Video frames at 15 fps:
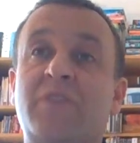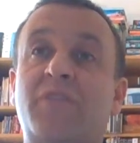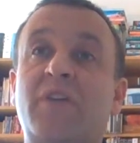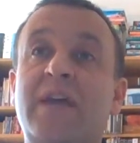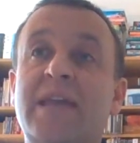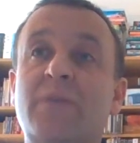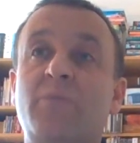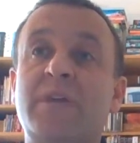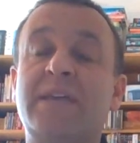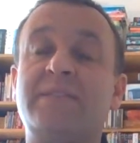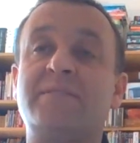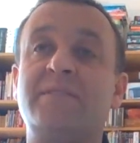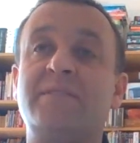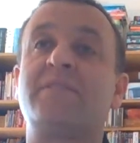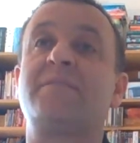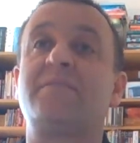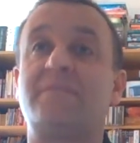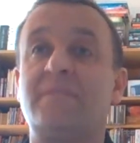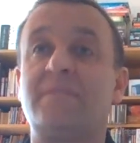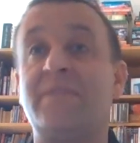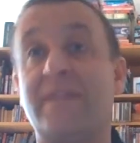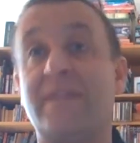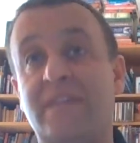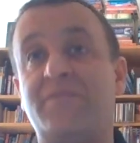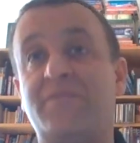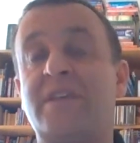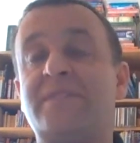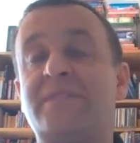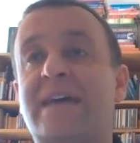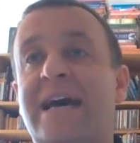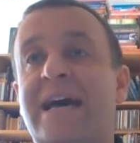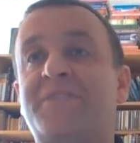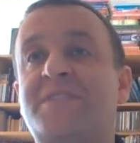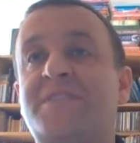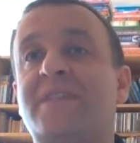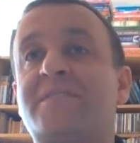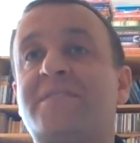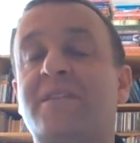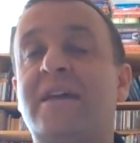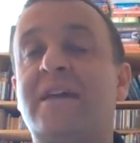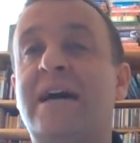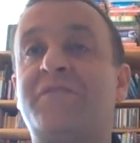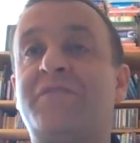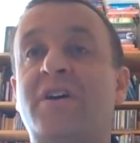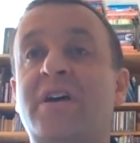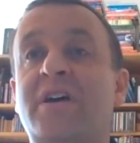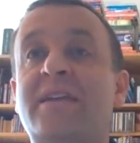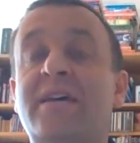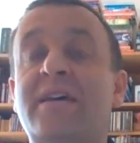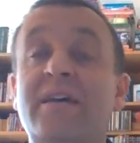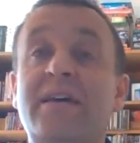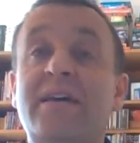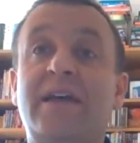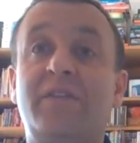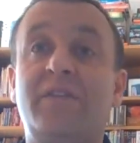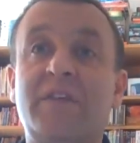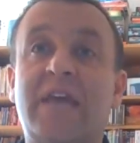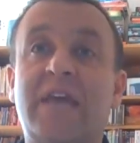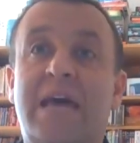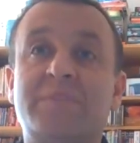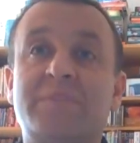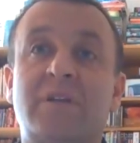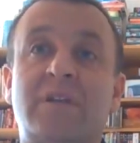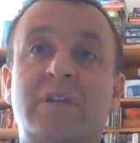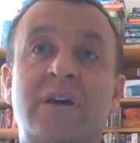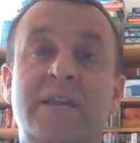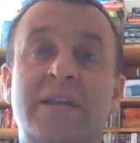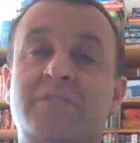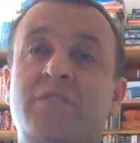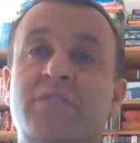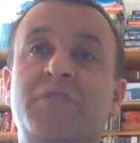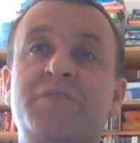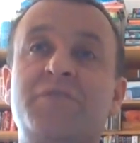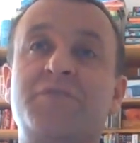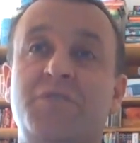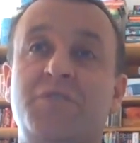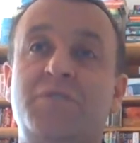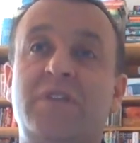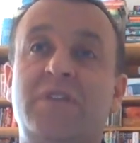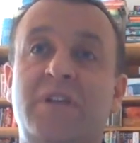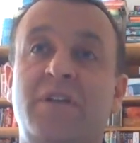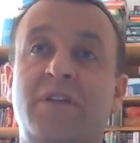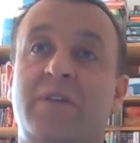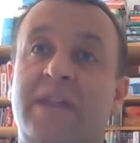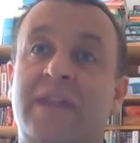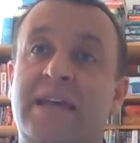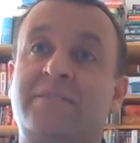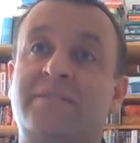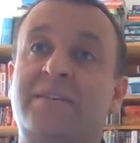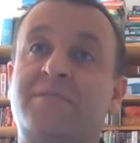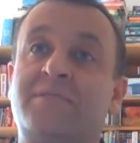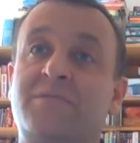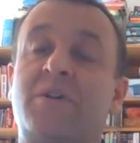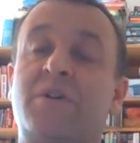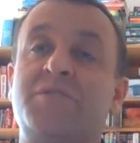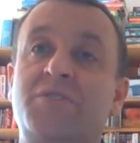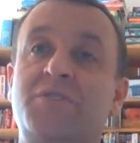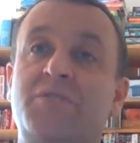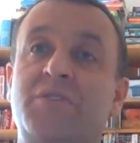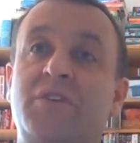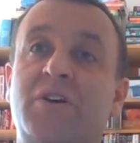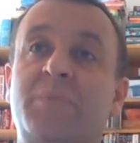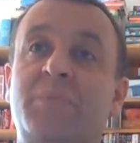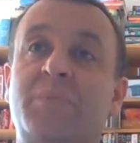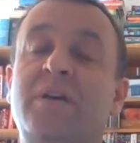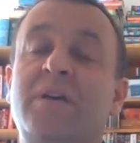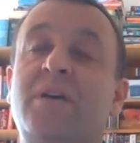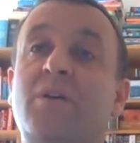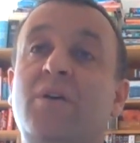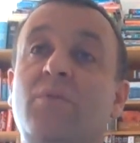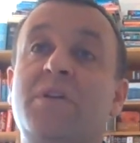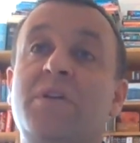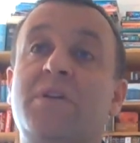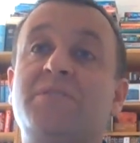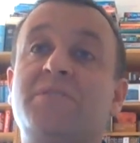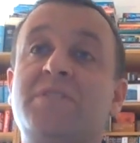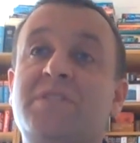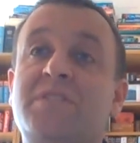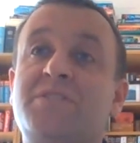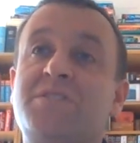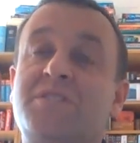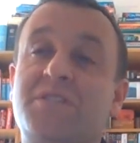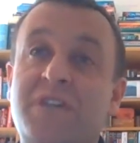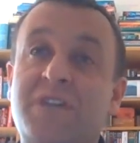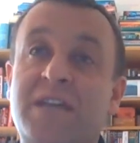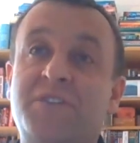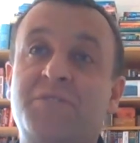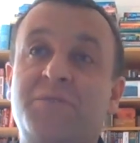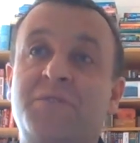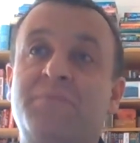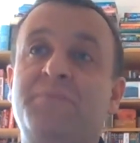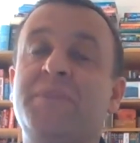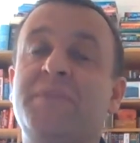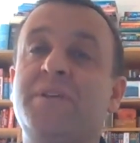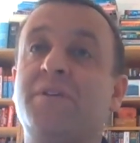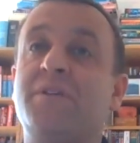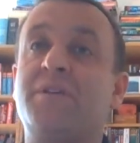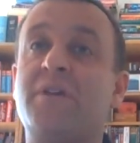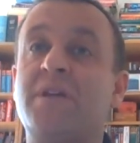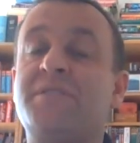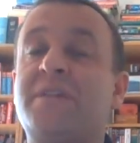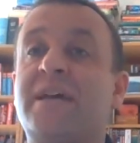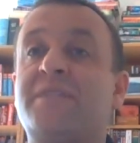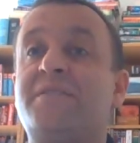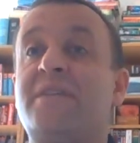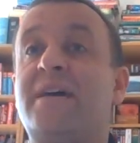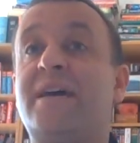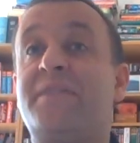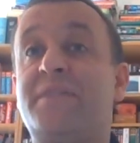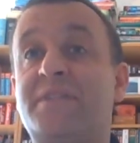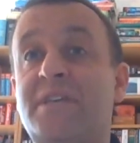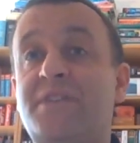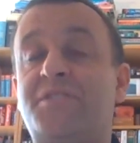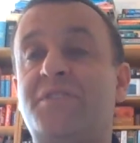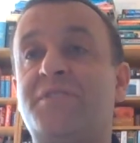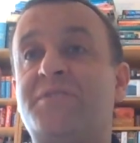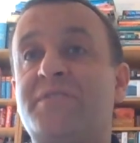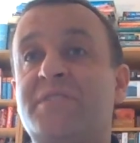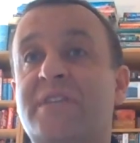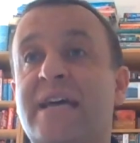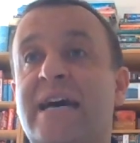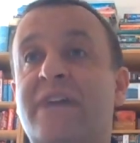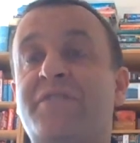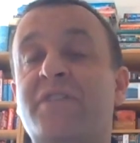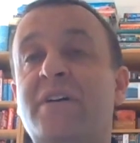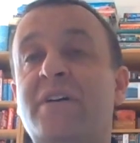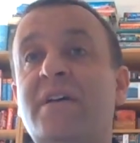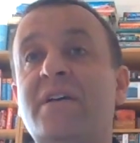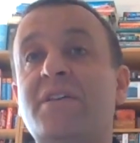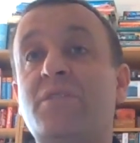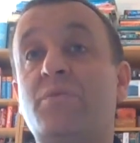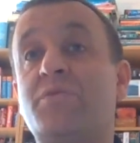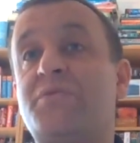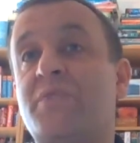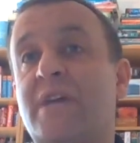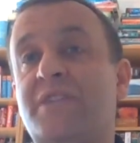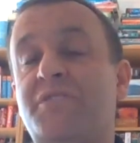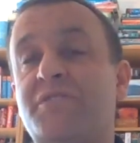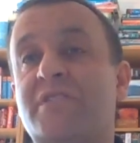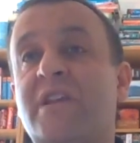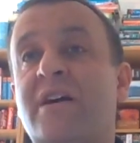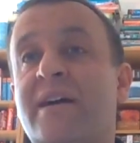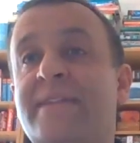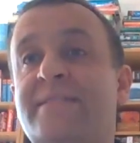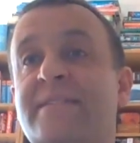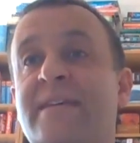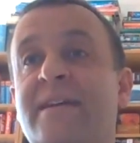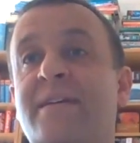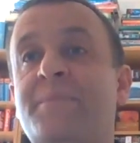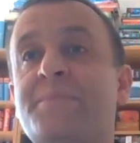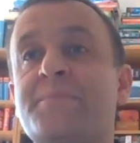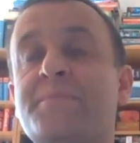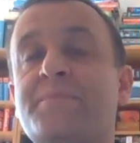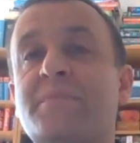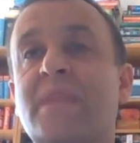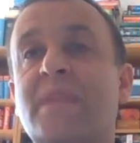week for 8 weeks. It's in the evenings, 6:30 till 9:30. Everything happens online. So if you're a student here, you get access to our student hub where you can see the schedule, you can contact the teachers, the staff. You also get your slides there.